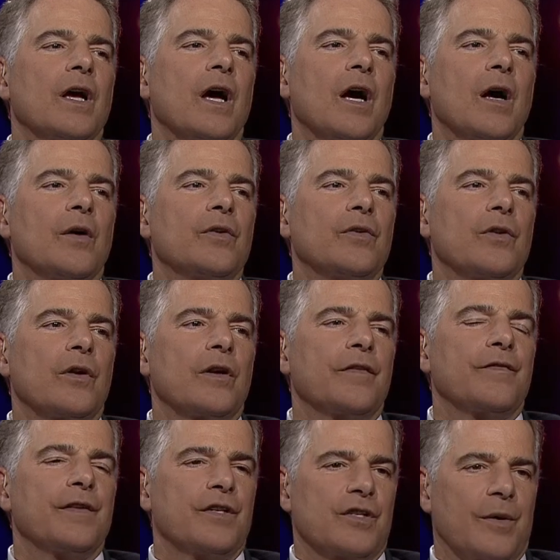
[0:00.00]
Uh, you're going to
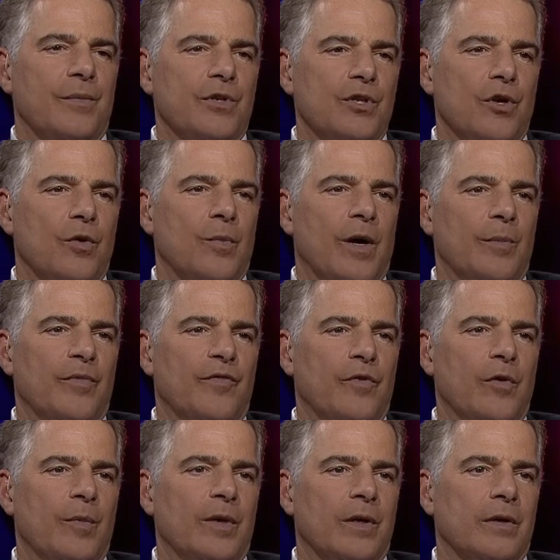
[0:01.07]
finish up the show by
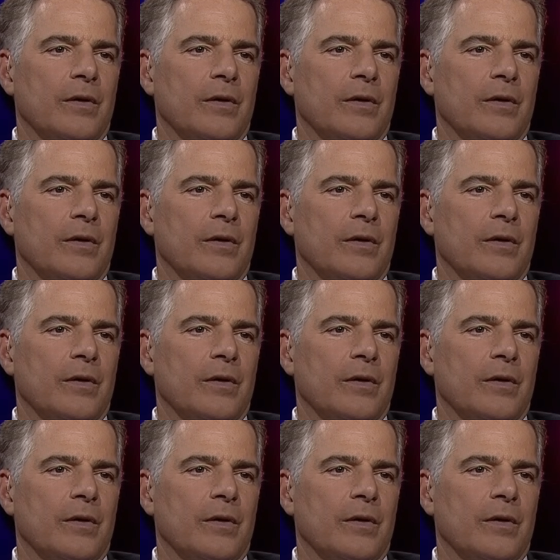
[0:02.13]
performing.